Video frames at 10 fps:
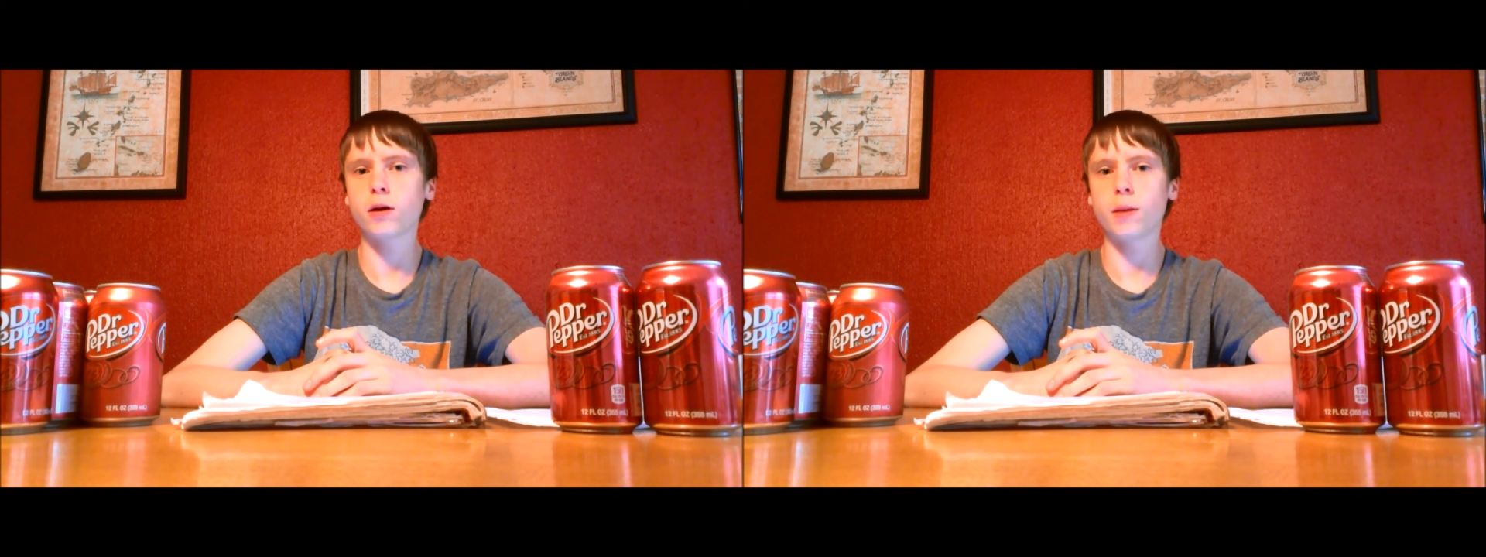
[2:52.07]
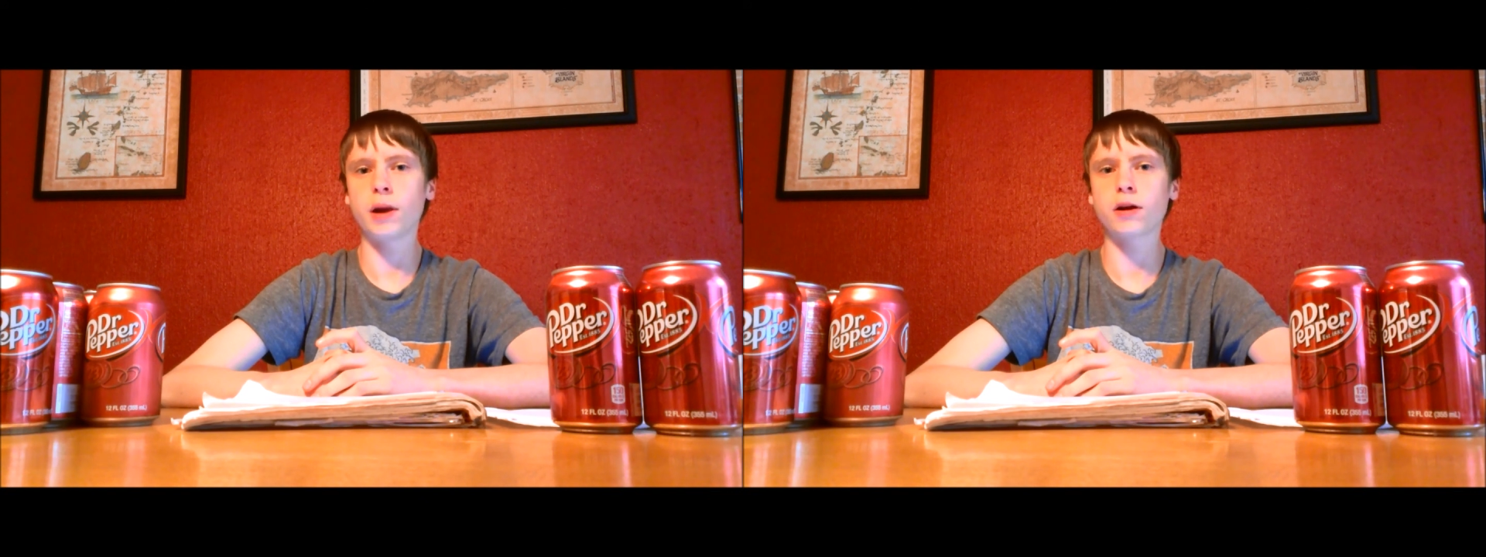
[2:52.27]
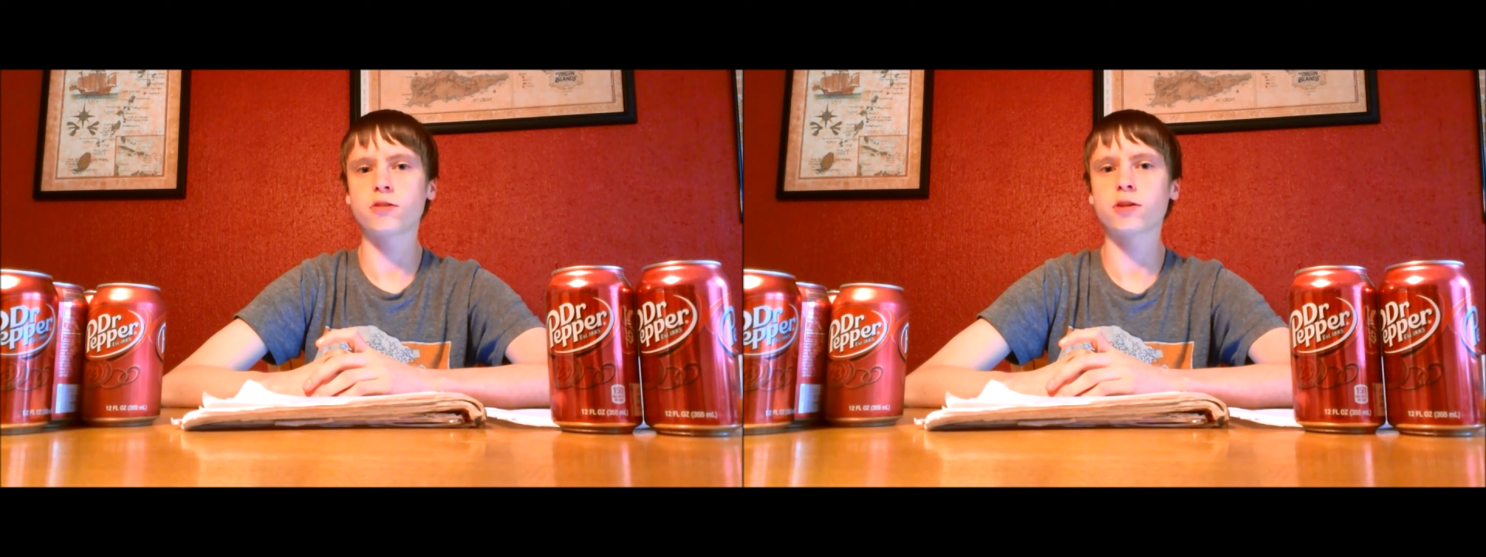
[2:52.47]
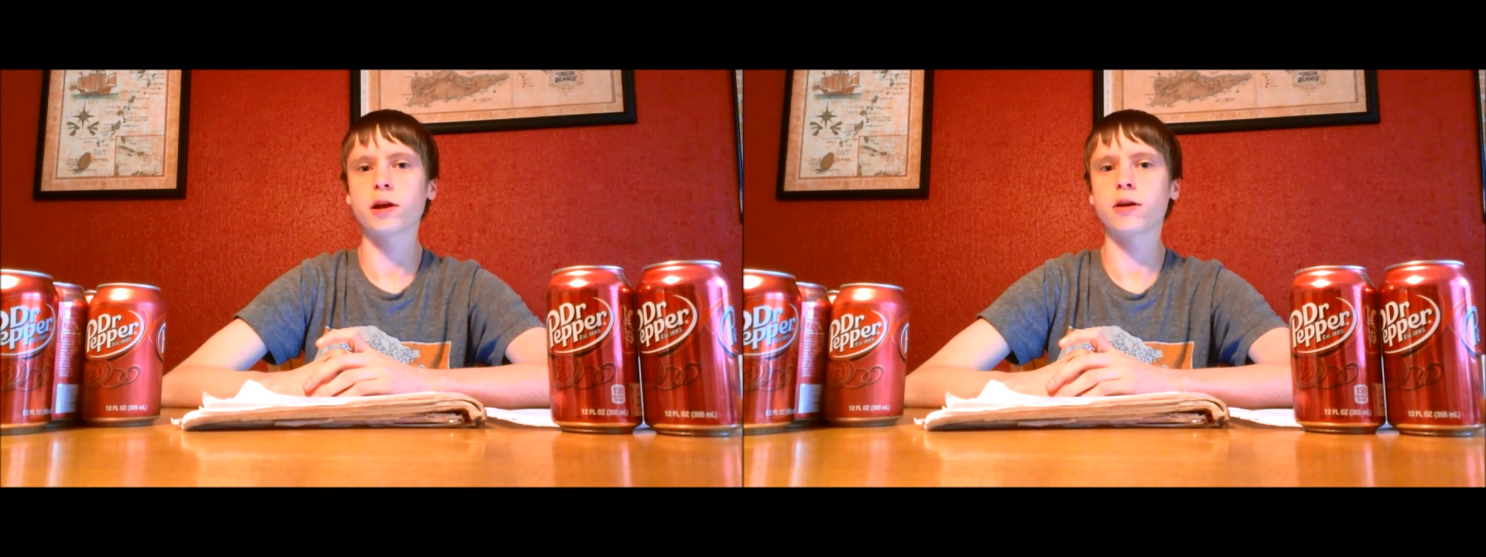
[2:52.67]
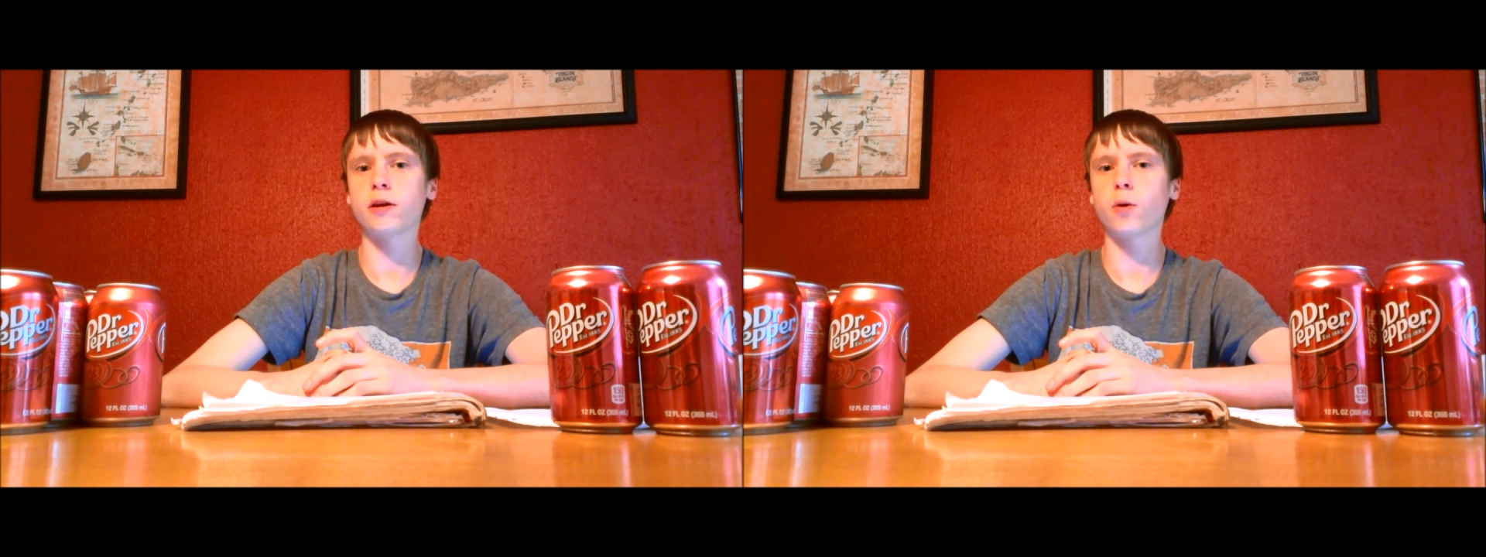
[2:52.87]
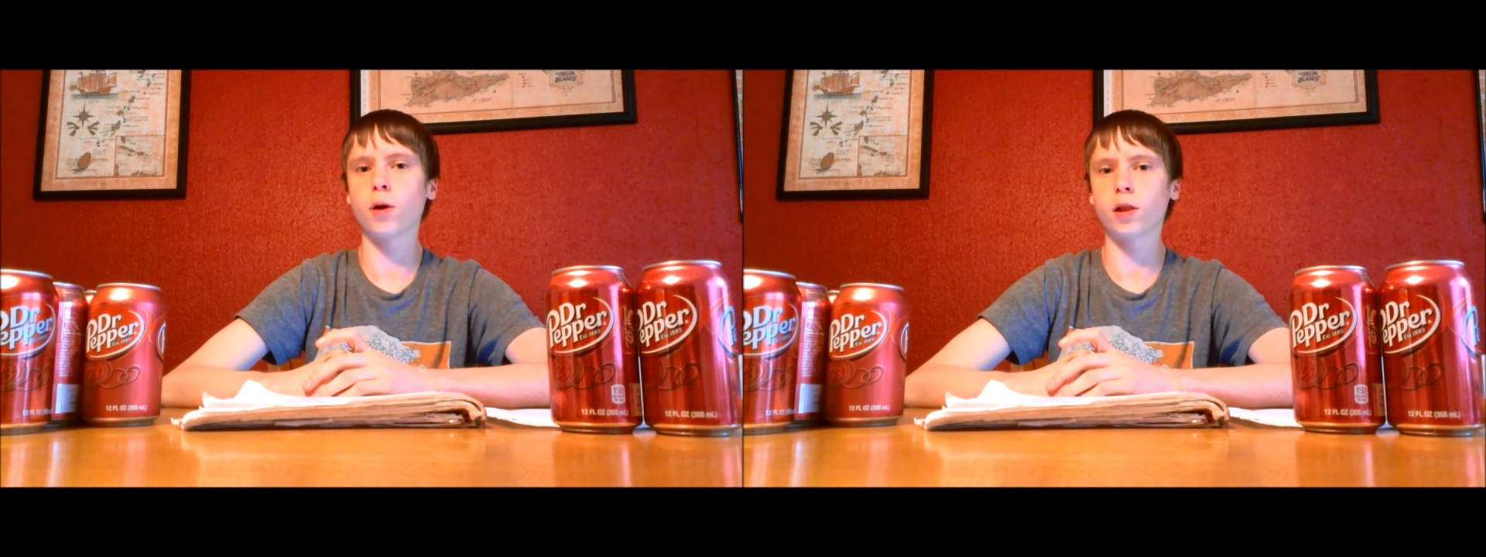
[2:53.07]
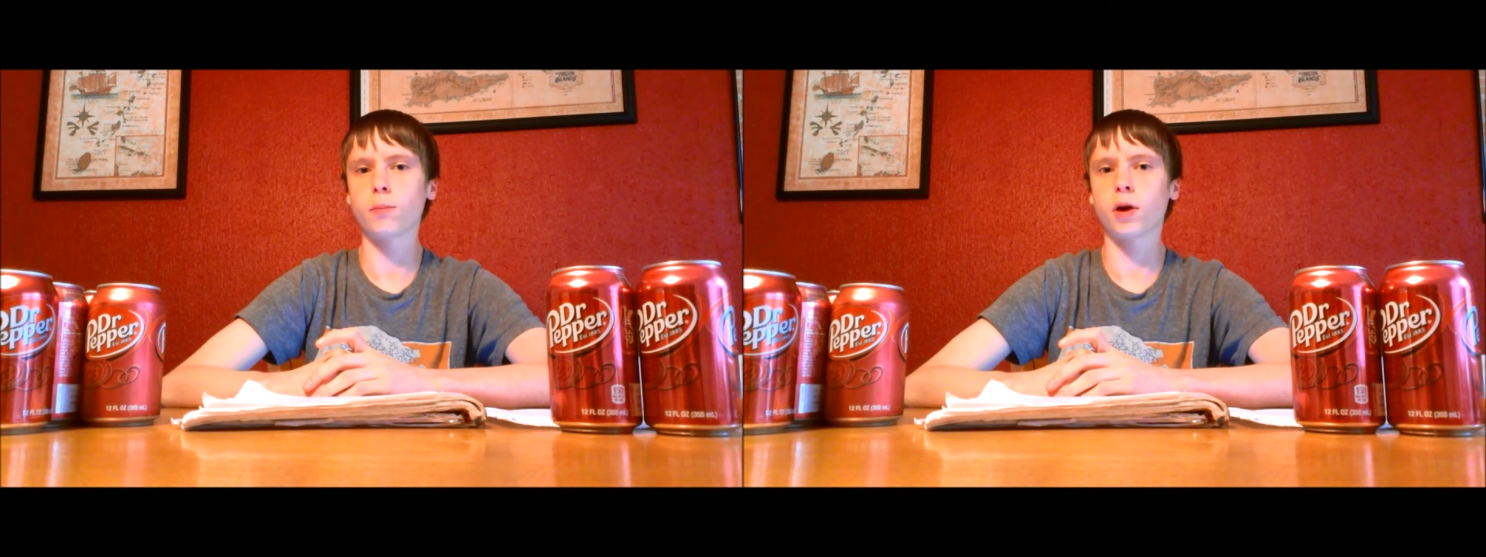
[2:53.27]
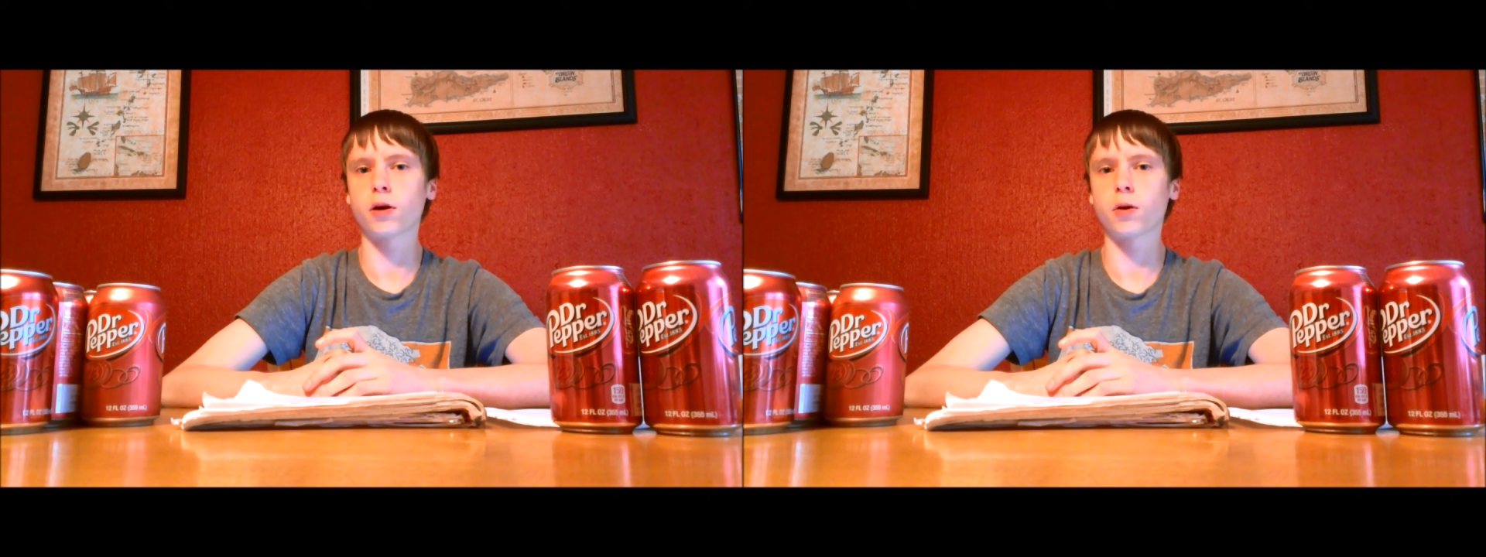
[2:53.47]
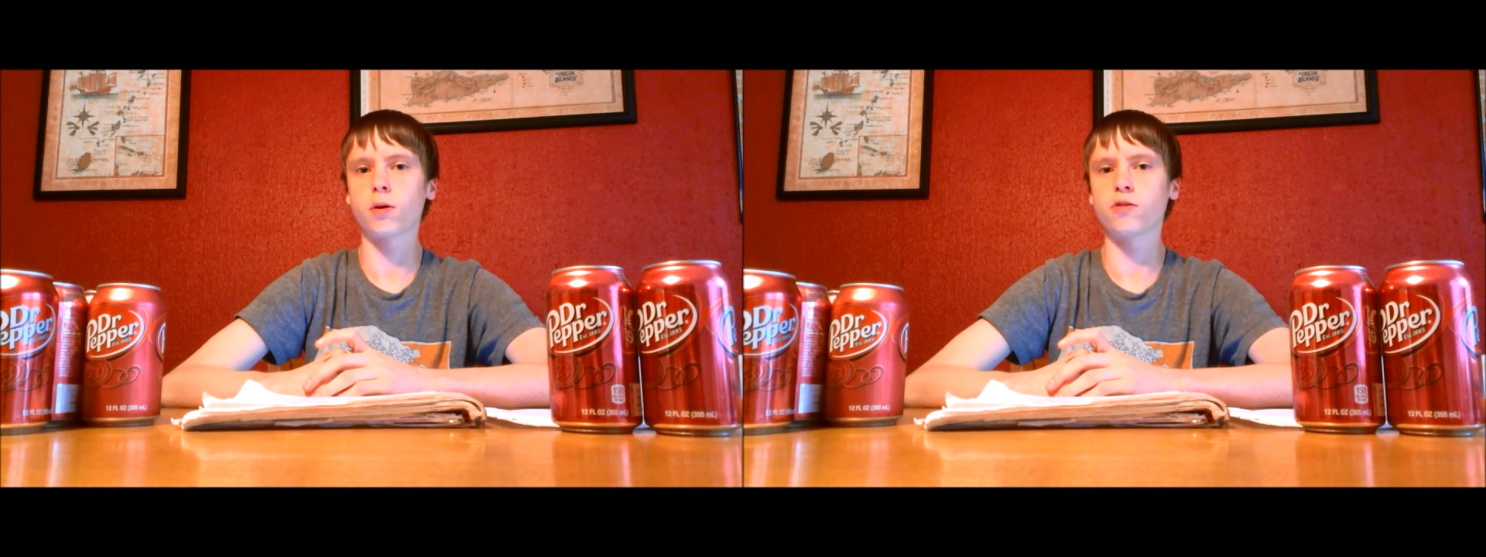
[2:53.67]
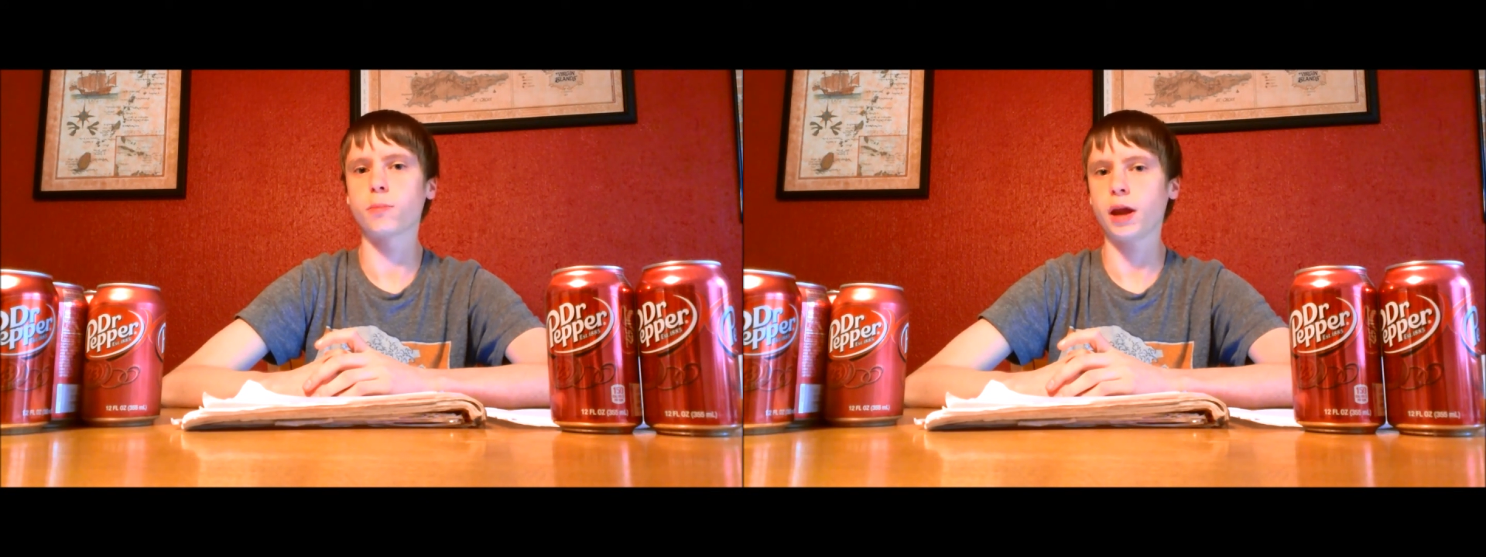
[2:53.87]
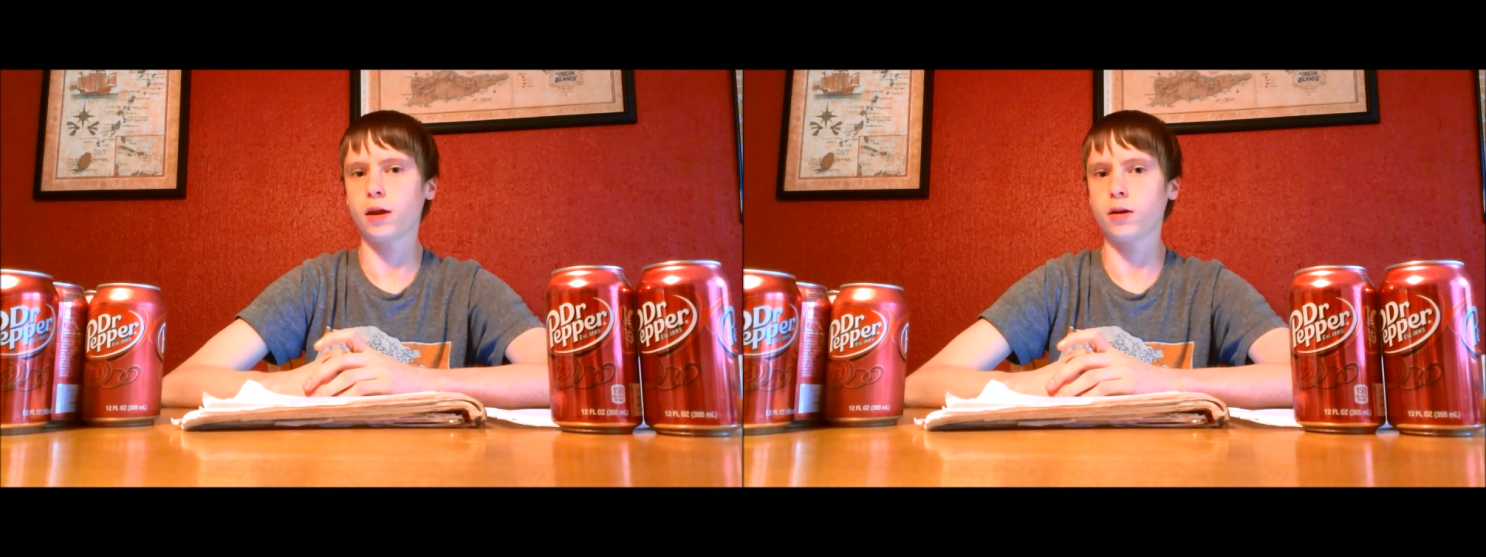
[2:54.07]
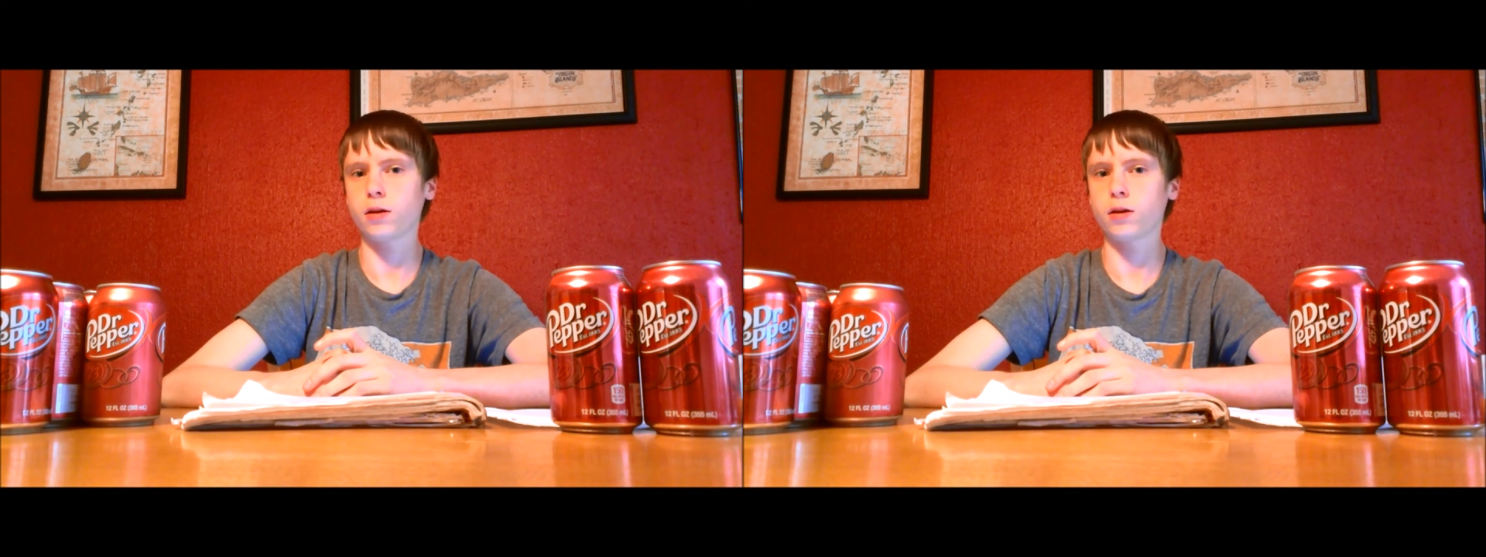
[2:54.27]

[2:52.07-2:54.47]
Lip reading: America declared an oil embargo on Japan.